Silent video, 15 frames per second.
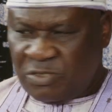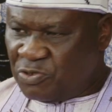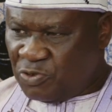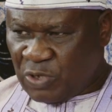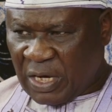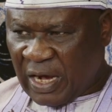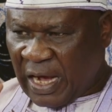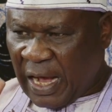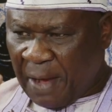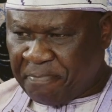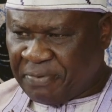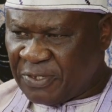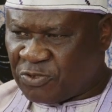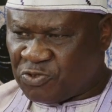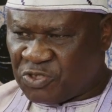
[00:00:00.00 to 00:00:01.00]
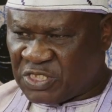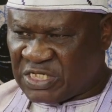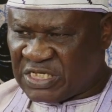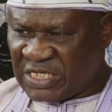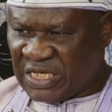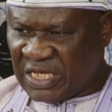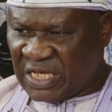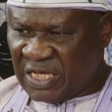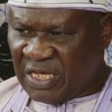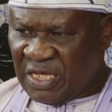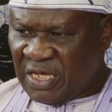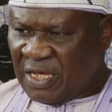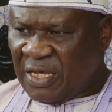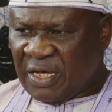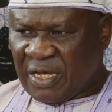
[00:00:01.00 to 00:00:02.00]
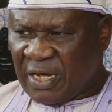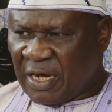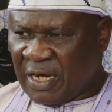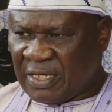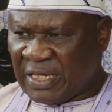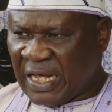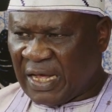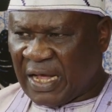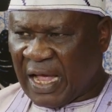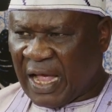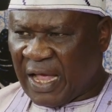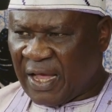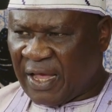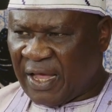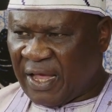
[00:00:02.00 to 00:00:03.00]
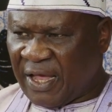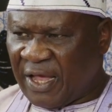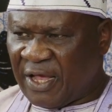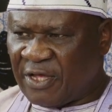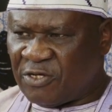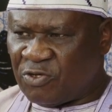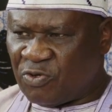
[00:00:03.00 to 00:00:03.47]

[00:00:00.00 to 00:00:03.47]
You are happy to see that guy again.